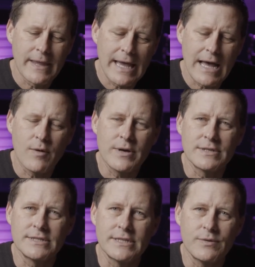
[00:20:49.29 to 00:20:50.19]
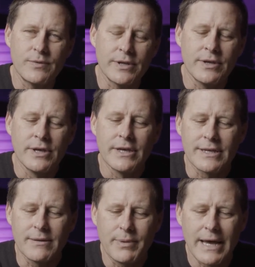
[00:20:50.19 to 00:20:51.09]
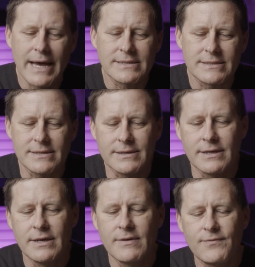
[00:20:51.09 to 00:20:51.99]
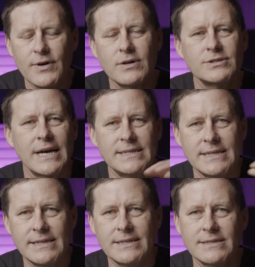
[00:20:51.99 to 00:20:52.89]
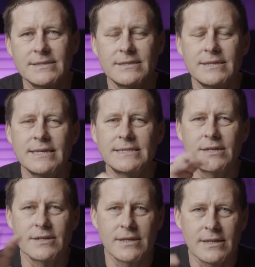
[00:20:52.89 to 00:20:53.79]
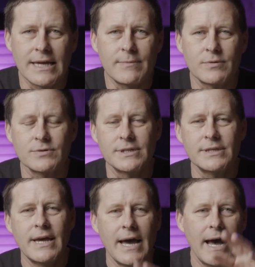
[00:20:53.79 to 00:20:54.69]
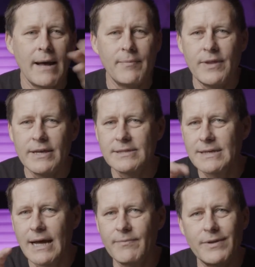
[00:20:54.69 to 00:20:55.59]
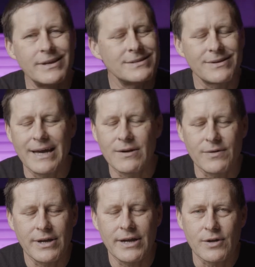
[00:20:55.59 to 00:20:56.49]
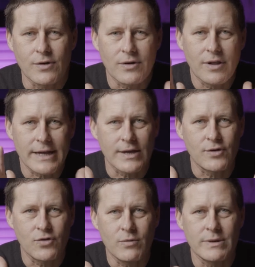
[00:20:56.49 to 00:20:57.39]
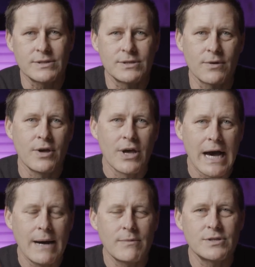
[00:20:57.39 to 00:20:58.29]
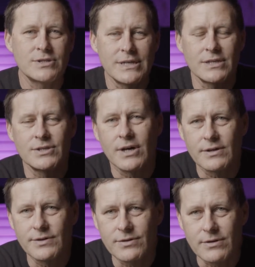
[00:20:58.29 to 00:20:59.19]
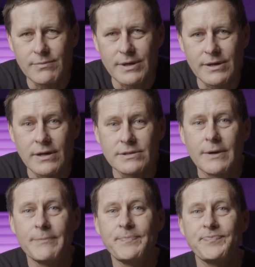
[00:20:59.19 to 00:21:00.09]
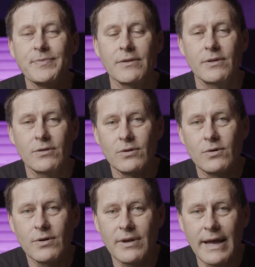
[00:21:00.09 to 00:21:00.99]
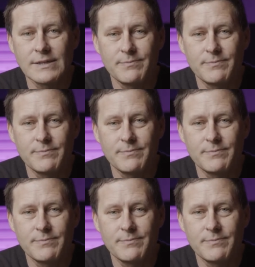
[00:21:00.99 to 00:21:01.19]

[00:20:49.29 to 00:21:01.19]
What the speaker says: how is it that we get past the false identities, the things, the labels that I'm this and I'm this. Okay, I don't care. You look like a human, so I'm going to sit and talk to you because the Lord has